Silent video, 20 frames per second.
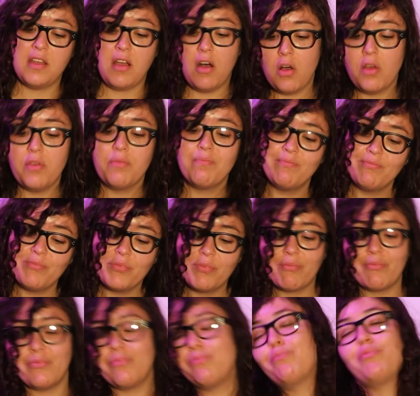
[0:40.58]
all
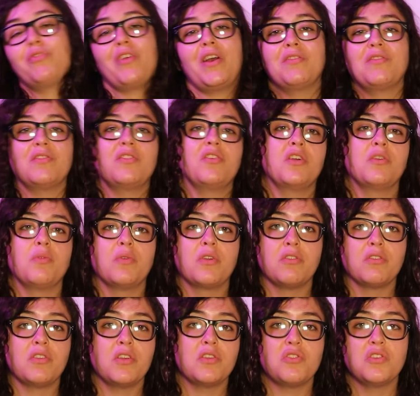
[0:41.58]
sides of the artwork
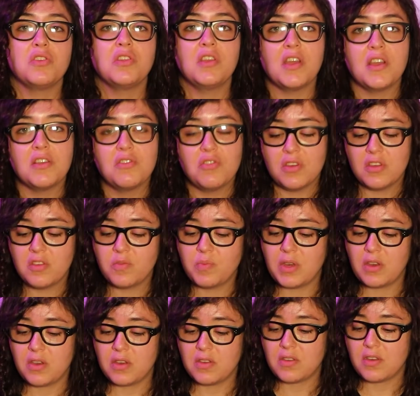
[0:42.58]
are touching the edges
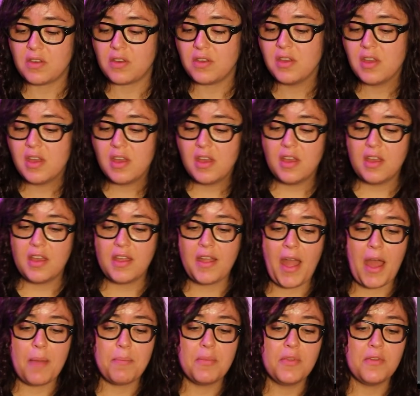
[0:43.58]
because it
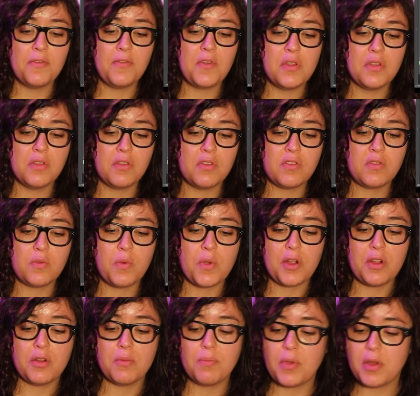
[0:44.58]
happened to fit in the
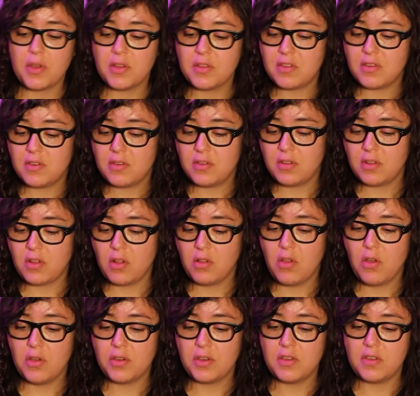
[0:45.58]
square, but the
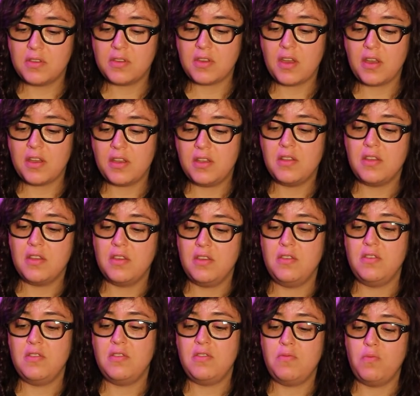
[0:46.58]
longest side
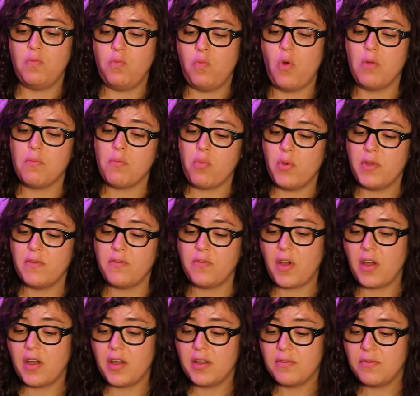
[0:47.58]
is
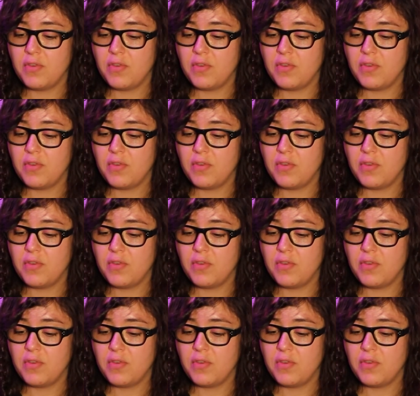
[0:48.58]
1.5.